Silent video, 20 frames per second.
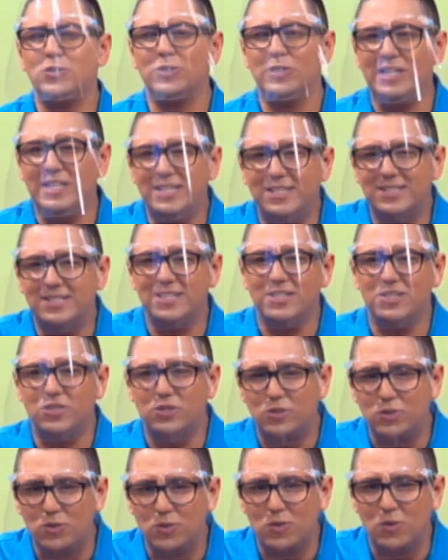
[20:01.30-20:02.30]
listen
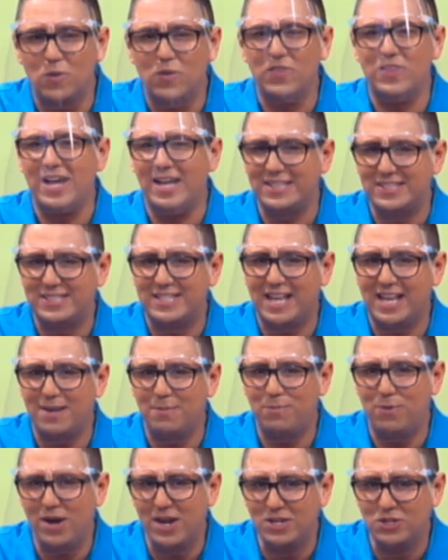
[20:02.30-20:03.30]
to on that
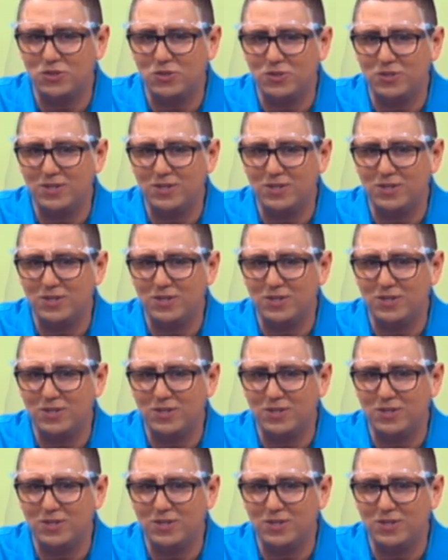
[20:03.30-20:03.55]
celebration?